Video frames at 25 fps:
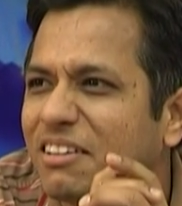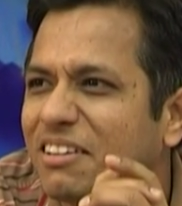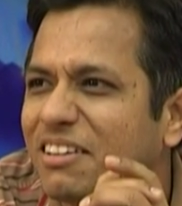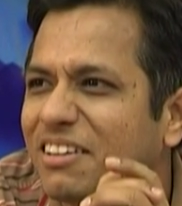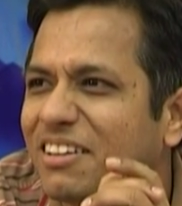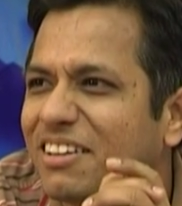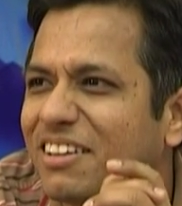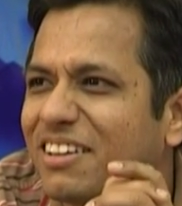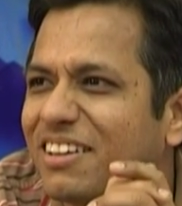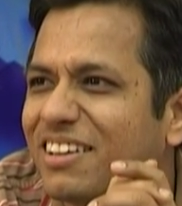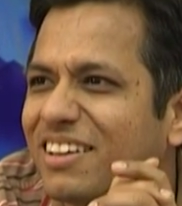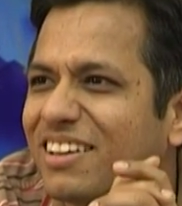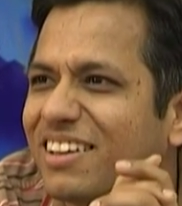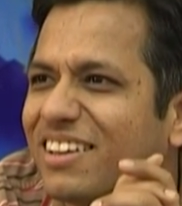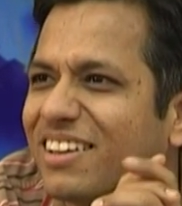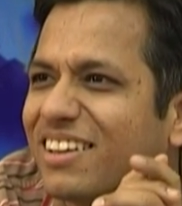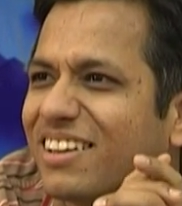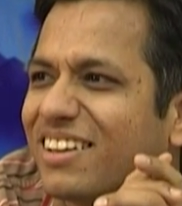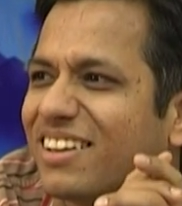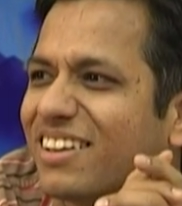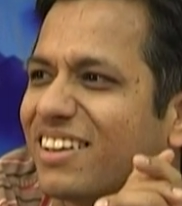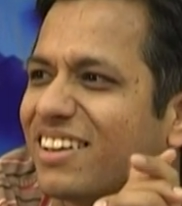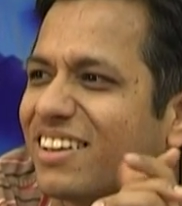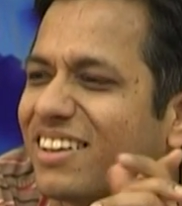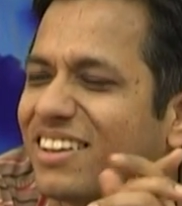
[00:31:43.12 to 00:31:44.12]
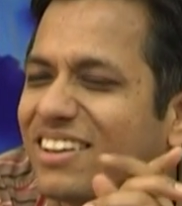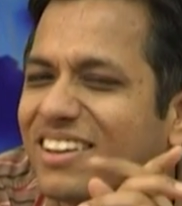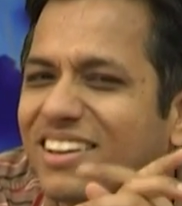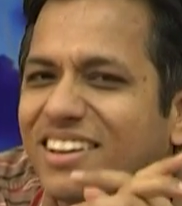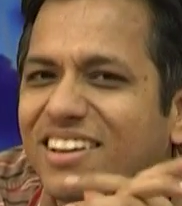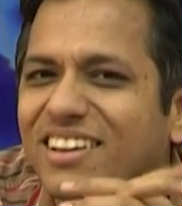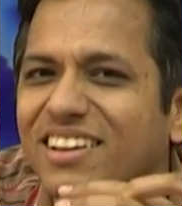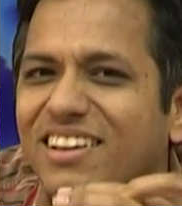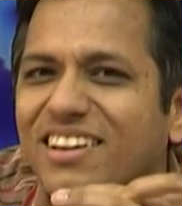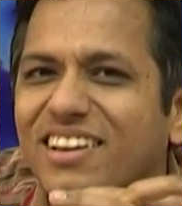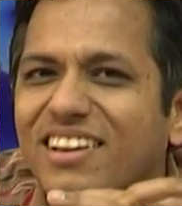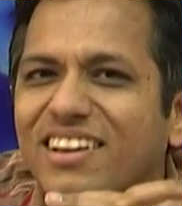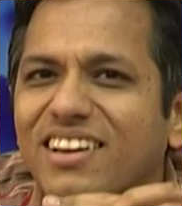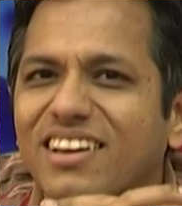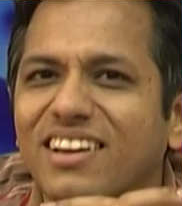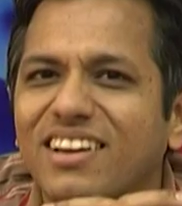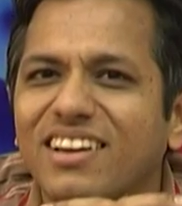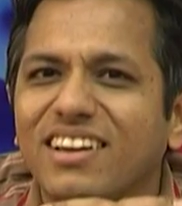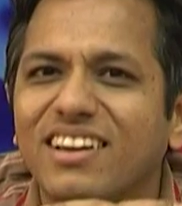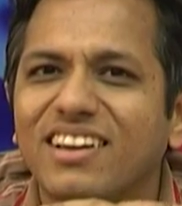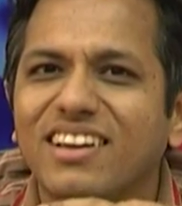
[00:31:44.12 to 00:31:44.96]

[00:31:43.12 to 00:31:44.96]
Nobody speaks.